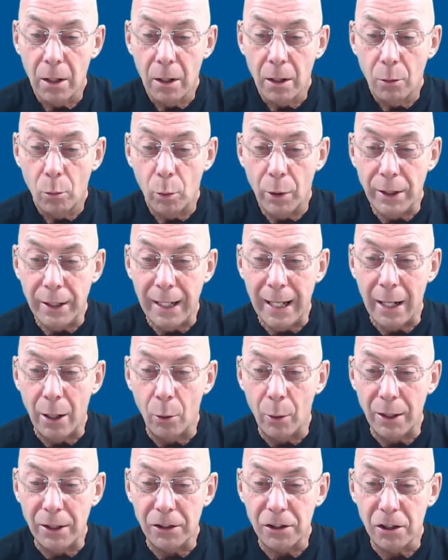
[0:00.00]
We're
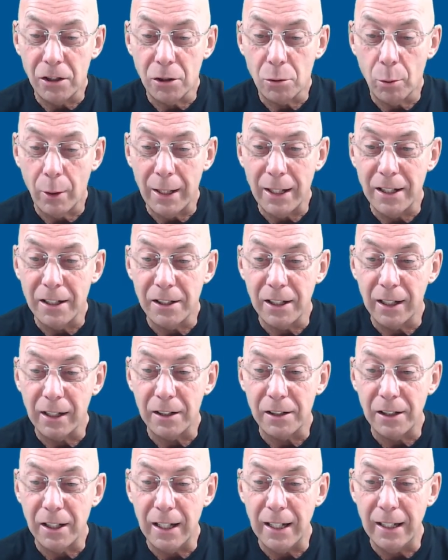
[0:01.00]
now into
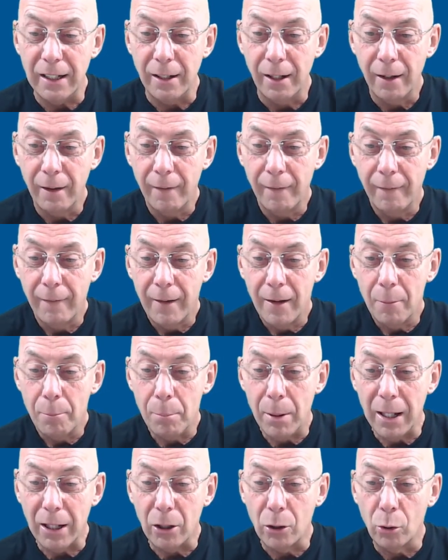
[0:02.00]
2016.
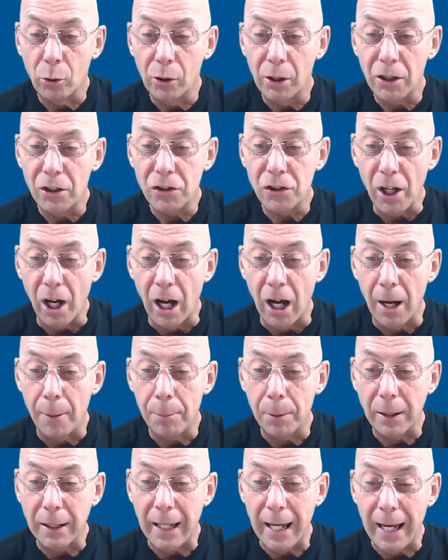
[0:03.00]
Bitcoin's
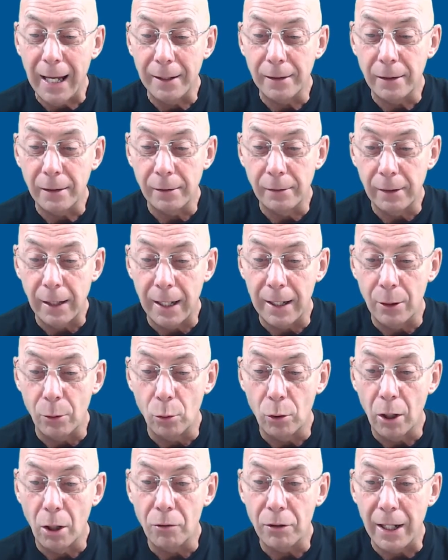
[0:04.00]
up again, and then it will
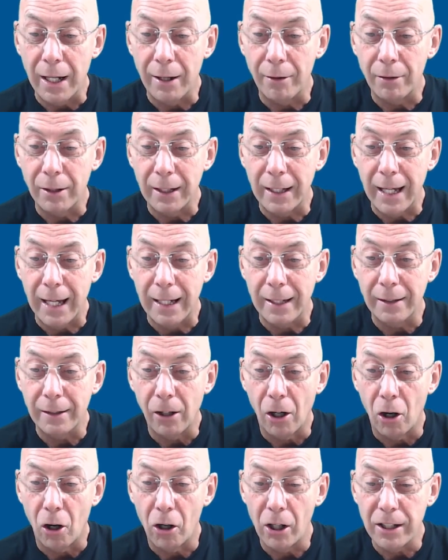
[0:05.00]
go down again.
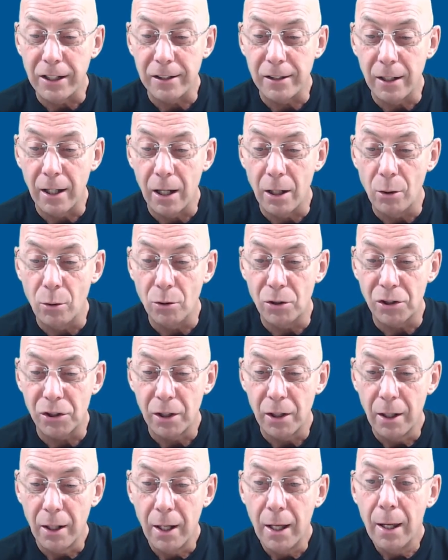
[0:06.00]
Highs, lows.
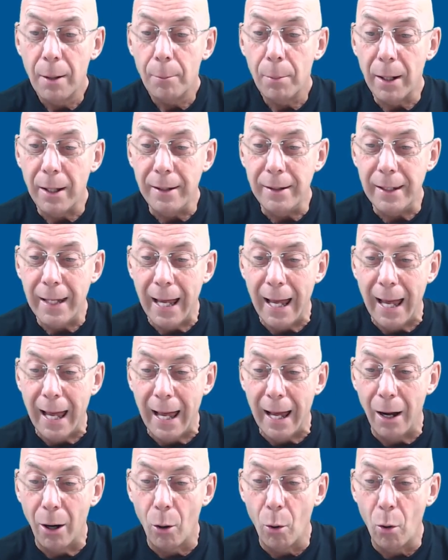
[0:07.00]
But
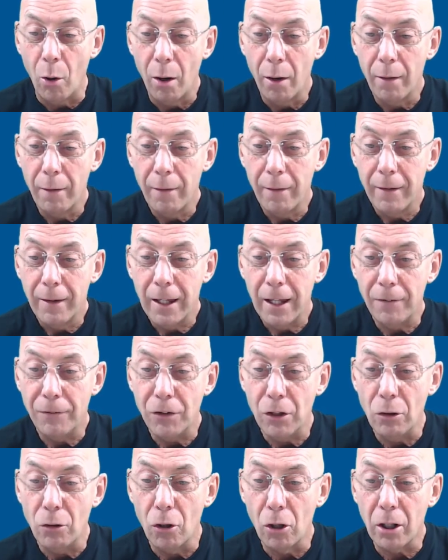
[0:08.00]
now, if
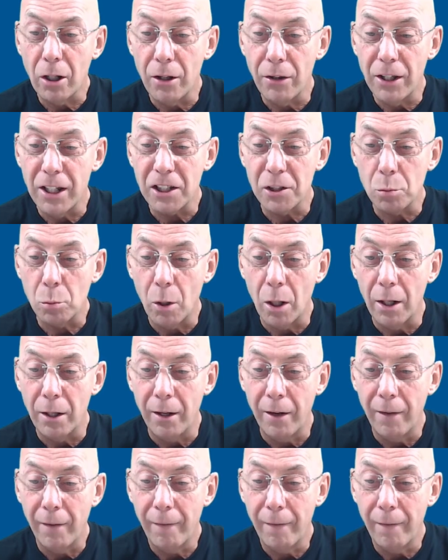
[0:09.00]
you look at this one,